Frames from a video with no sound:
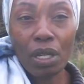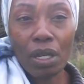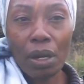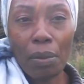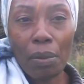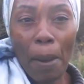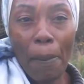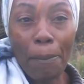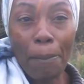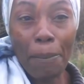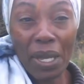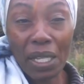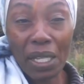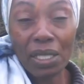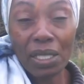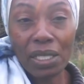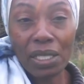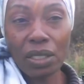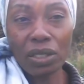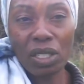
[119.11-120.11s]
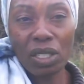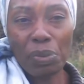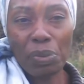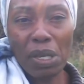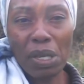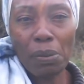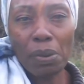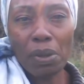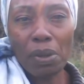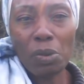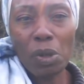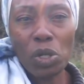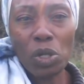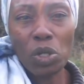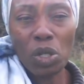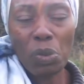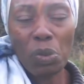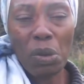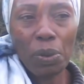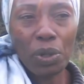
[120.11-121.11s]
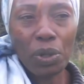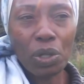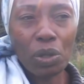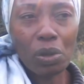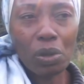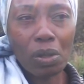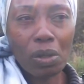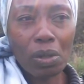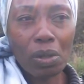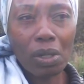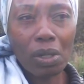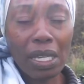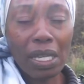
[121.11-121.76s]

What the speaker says: a big deal to people, especially people who,